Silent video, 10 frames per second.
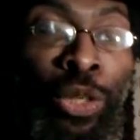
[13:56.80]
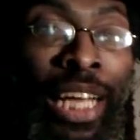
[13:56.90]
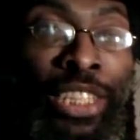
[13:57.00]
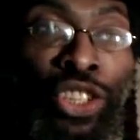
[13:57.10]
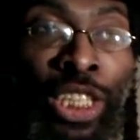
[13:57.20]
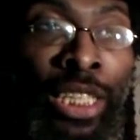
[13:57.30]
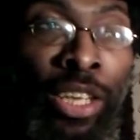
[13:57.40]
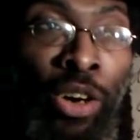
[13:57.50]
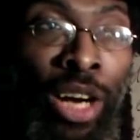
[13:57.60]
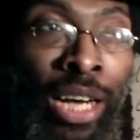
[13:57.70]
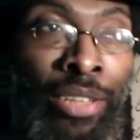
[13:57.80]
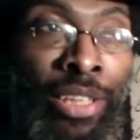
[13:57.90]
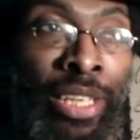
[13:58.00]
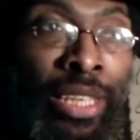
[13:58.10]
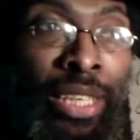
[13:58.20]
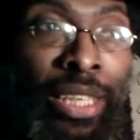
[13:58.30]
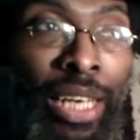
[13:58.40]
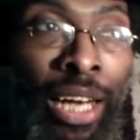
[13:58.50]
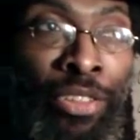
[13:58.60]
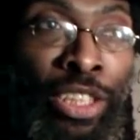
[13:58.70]
like Jeeyna or other
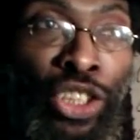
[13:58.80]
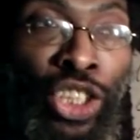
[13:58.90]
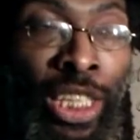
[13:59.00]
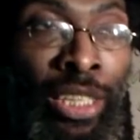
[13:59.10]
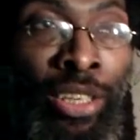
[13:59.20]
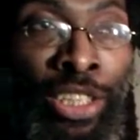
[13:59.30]
Jinn or